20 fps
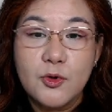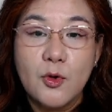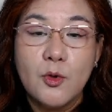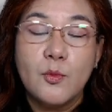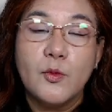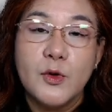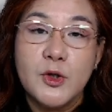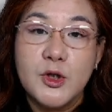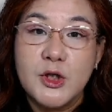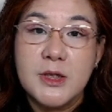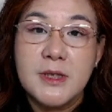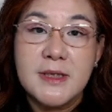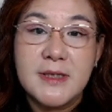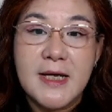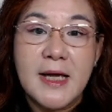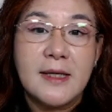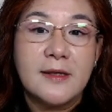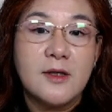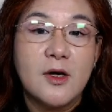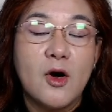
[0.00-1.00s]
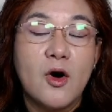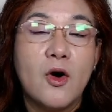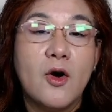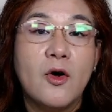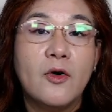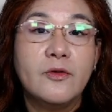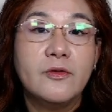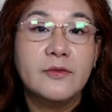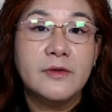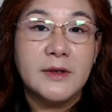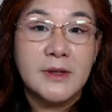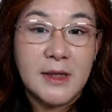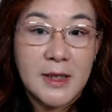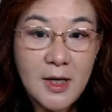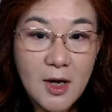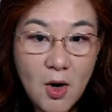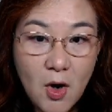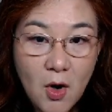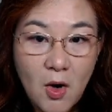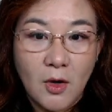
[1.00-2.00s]
which is that of the
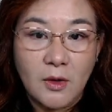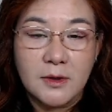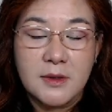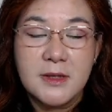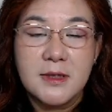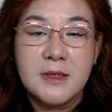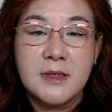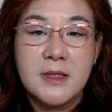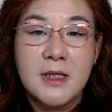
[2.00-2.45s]
ox.